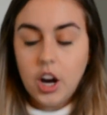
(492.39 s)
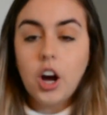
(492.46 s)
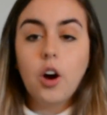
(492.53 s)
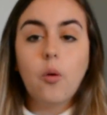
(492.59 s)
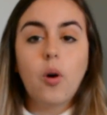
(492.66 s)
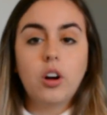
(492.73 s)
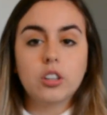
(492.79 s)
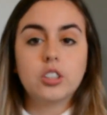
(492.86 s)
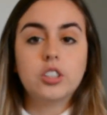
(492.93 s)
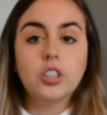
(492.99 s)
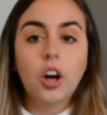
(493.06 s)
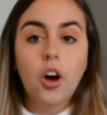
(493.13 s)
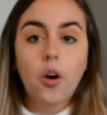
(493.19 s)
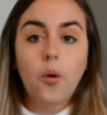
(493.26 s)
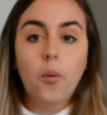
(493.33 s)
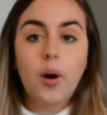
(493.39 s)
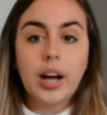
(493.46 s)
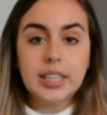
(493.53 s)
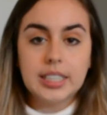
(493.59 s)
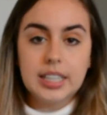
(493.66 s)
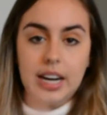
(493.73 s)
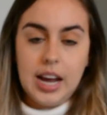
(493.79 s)
Oh, also
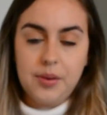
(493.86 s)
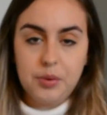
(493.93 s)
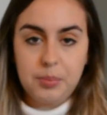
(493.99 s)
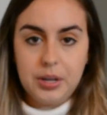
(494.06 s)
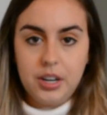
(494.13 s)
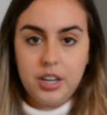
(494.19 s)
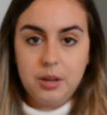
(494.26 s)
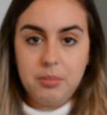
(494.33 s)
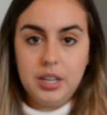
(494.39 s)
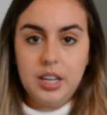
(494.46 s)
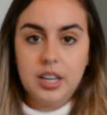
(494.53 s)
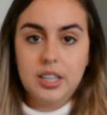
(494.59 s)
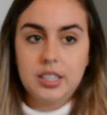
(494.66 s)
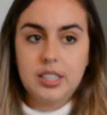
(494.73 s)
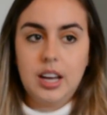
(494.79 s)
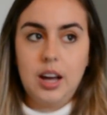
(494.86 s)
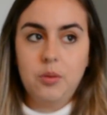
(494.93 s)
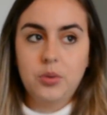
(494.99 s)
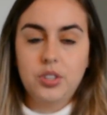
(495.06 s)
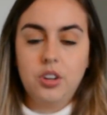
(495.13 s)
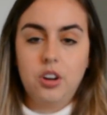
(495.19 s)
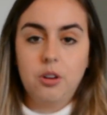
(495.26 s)
I didn't have a period because I
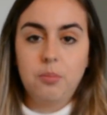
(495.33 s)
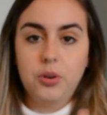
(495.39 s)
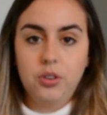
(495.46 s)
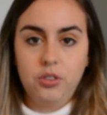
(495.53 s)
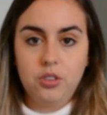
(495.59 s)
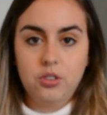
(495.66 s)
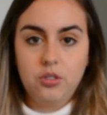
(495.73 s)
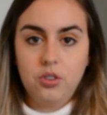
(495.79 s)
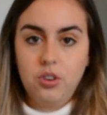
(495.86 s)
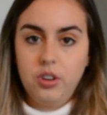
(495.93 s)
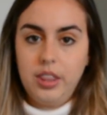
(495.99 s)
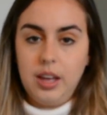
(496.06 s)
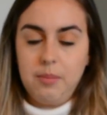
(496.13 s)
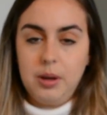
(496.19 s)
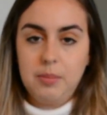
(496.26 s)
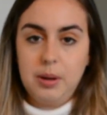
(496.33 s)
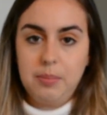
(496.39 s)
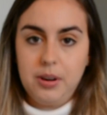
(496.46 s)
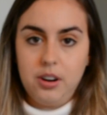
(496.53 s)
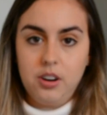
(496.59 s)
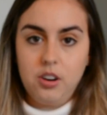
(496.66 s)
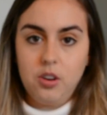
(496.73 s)
was on birth control, and that made my
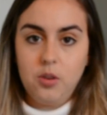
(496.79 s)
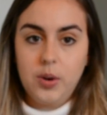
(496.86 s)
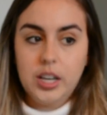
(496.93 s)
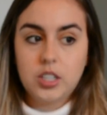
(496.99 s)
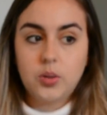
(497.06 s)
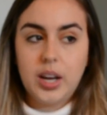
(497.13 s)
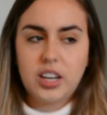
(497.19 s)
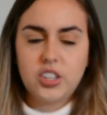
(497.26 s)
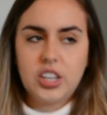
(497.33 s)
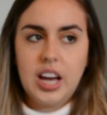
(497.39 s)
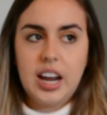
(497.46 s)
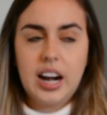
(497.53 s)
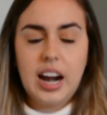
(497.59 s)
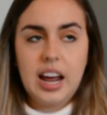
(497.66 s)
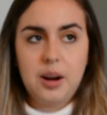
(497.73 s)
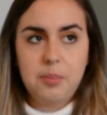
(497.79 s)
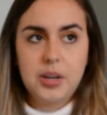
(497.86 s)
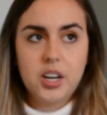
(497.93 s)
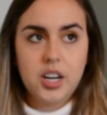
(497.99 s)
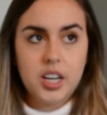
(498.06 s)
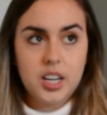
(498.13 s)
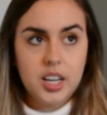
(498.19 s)
period go away. So I actually hadn't had a
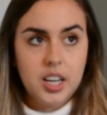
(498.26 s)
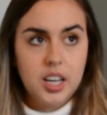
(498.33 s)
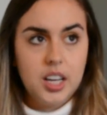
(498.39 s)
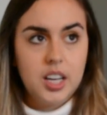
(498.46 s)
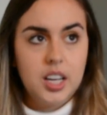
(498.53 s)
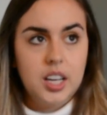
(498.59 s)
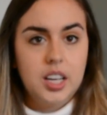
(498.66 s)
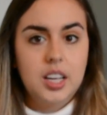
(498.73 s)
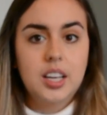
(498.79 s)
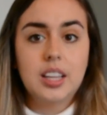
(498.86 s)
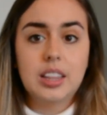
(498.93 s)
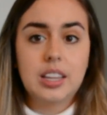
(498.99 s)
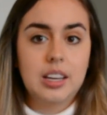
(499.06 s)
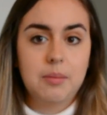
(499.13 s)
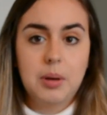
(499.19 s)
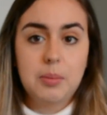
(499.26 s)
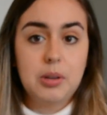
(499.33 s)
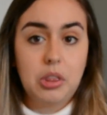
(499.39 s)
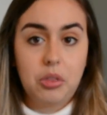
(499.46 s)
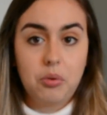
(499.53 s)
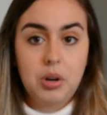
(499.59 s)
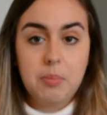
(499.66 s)
period in like maybe
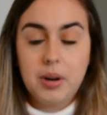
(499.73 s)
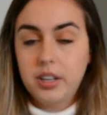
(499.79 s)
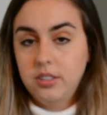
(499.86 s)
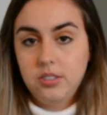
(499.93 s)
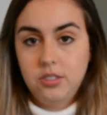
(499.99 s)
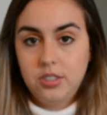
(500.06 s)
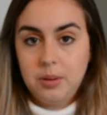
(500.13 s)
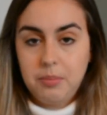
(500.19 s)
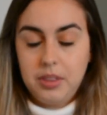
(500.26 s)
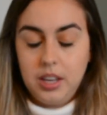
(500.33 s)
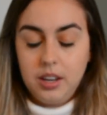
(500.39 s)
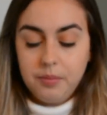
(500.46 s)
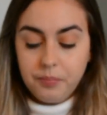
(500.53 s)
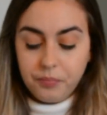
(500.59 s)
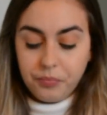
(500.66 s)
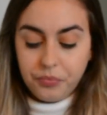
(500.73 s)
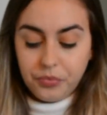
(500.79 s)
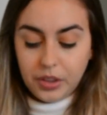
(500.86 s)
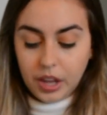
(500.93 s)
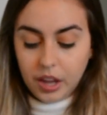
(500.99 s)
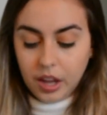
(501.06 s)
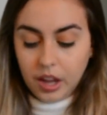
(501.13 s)
3 months or something
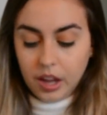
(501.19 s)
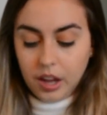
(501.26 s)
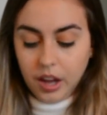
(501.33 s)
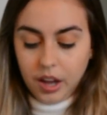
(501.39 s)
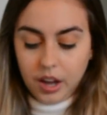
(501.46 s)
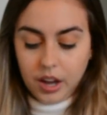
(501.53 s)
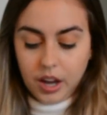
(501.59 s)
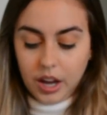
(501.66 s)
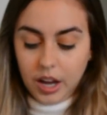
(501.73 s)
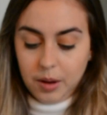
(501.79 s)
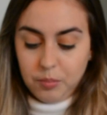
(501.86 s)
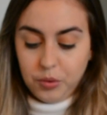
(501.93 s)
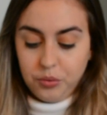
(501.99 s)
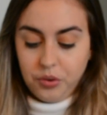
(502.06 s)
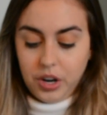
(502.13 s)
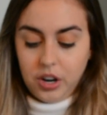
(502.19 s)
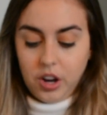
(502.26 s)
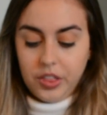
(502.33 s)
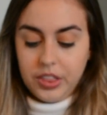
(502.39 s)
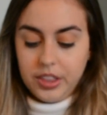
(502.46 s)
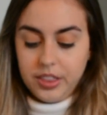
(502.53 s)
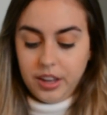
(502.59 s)
before I
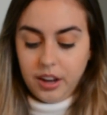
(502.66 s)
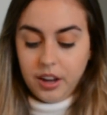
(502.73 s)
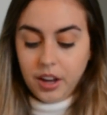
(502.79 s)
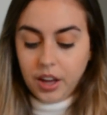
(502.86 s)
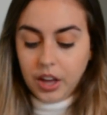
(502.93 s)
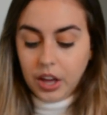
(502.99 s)
got the thing.